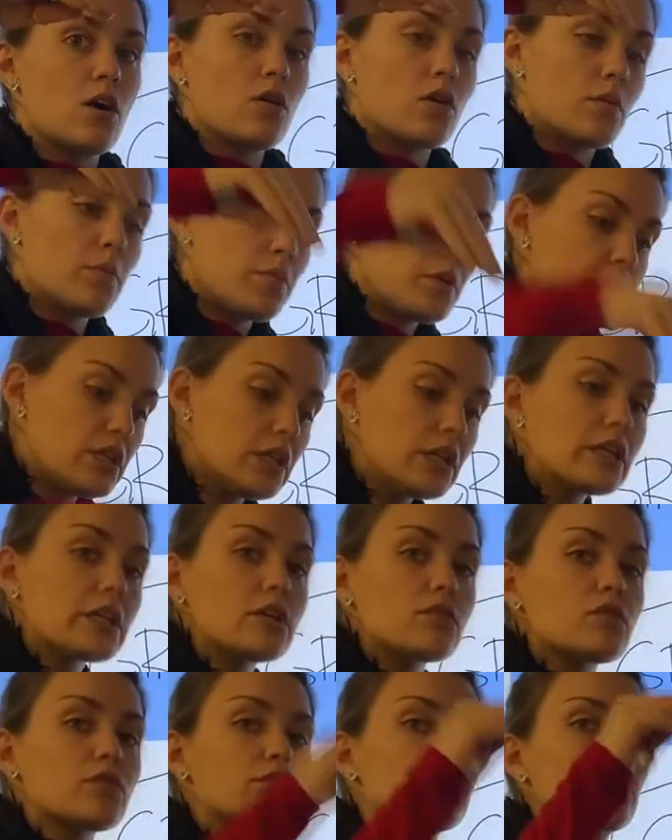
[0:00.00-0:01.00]

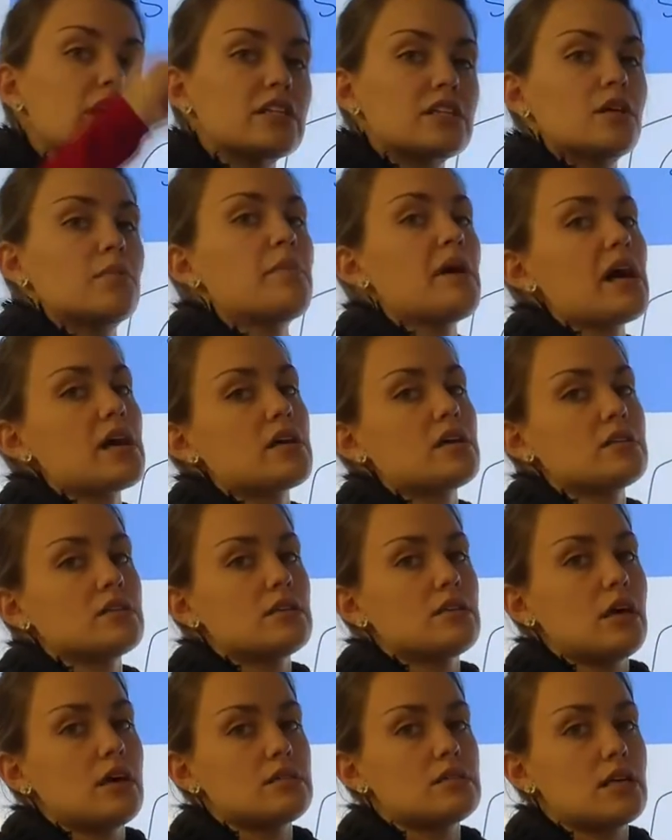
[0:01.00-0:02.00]
completely reflected back into
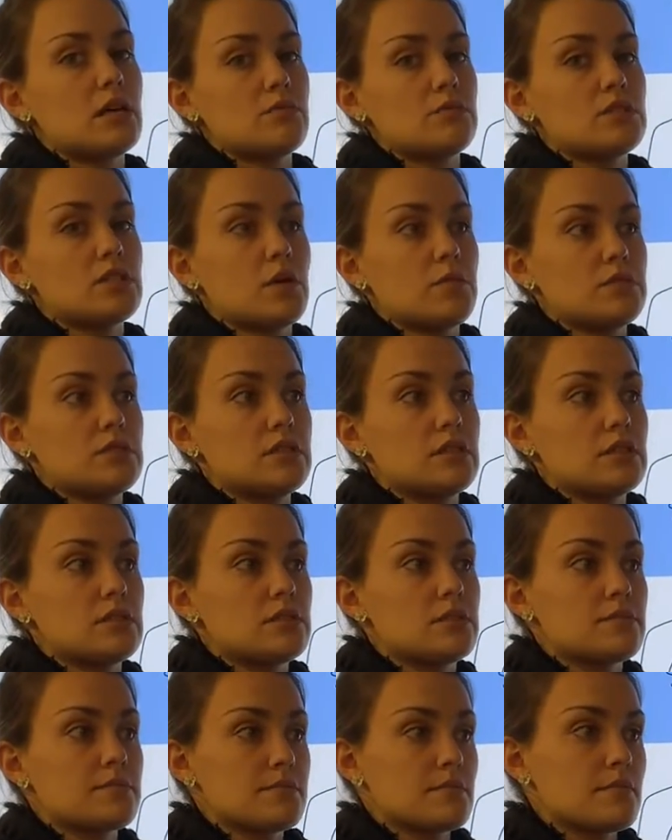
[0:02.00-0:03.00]
that same
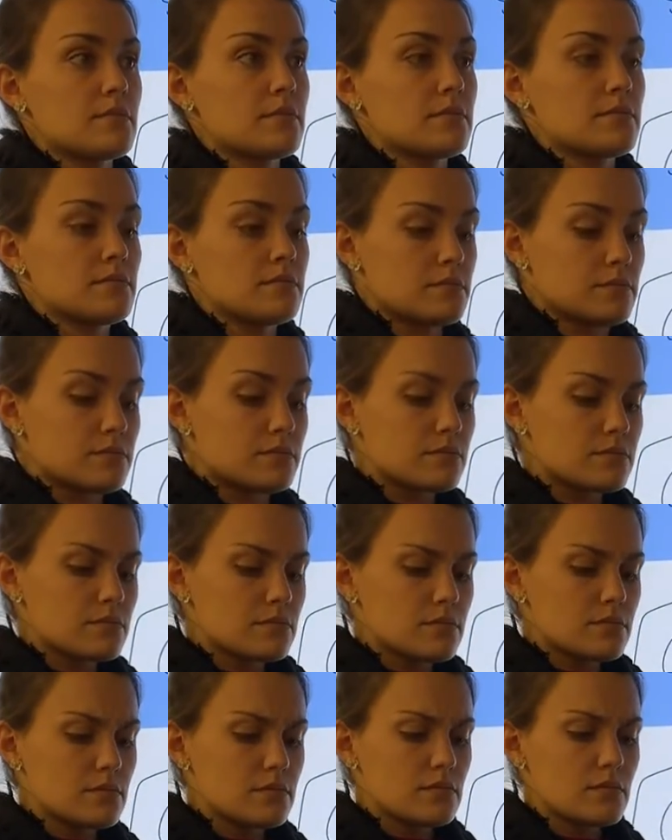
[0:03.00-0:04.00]
substance.
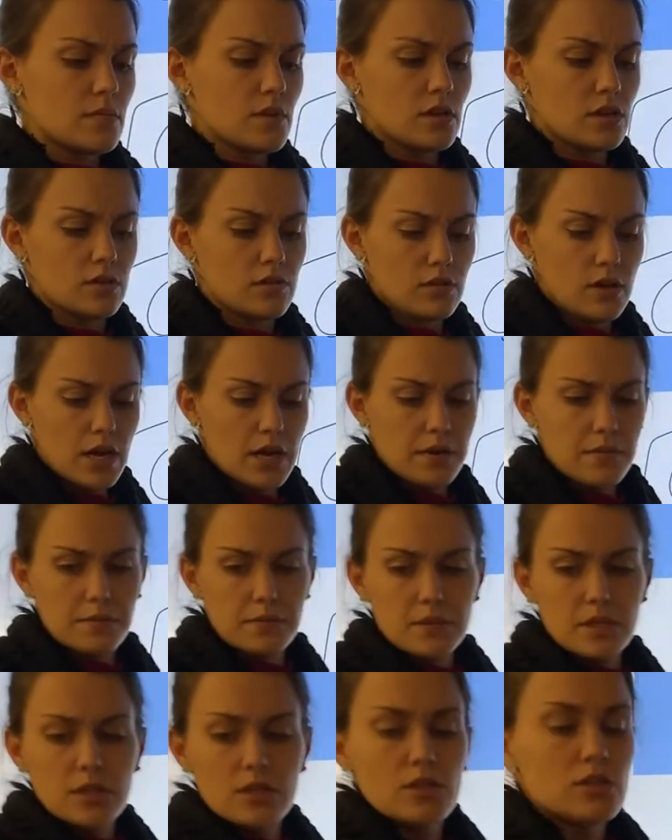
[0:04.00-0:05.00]
All
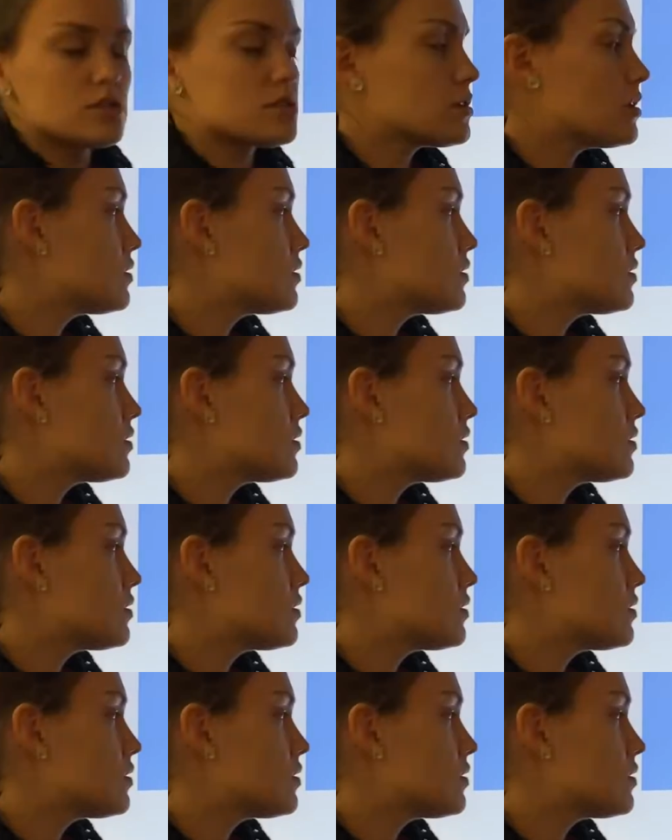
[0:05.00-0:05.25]
right, so